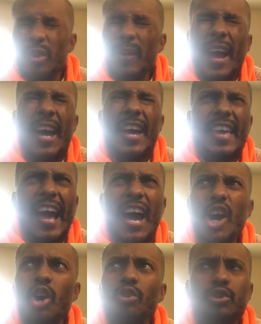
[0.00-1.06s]
cry
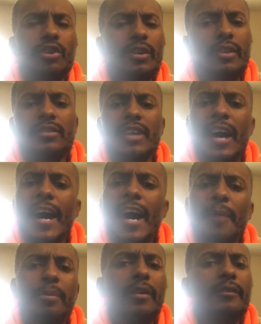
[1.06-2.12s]
out to the
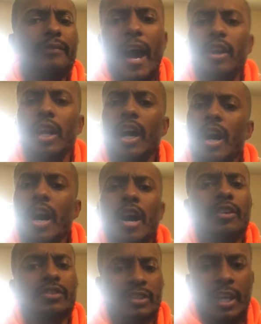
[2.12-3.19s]
top of our
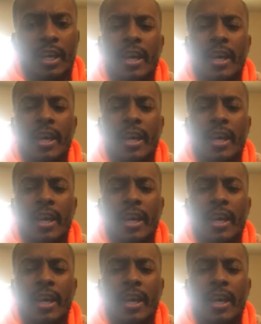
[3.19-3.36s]
lungs.